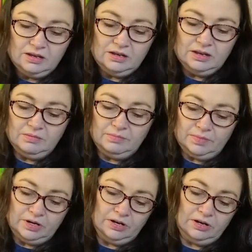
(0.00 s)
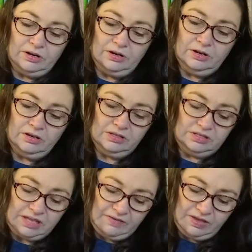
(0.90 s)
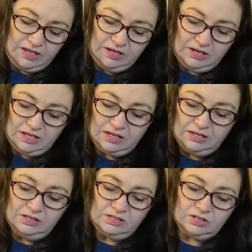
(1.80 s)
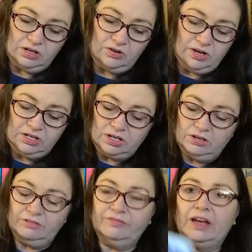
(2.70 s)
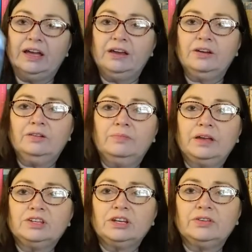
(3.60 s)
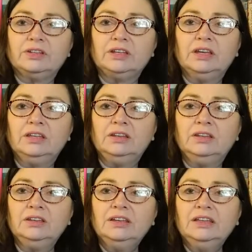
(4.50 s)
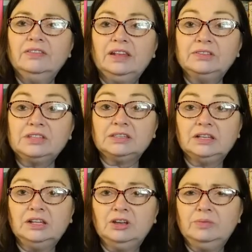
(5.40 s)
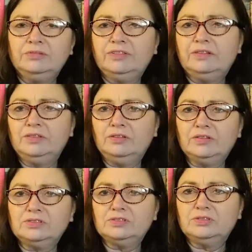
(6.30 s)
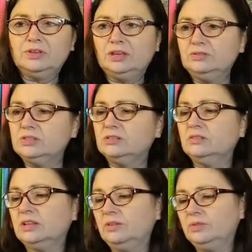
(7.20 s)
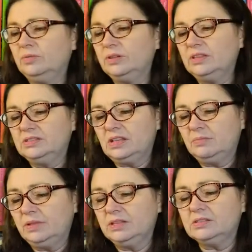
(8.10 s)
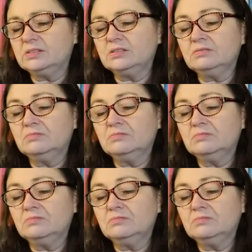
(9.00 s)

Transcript: Number 7 is Courage Under Fire by Sharon Dunn. That looks like the globe in front of Universal Studios. I wonder where these take place.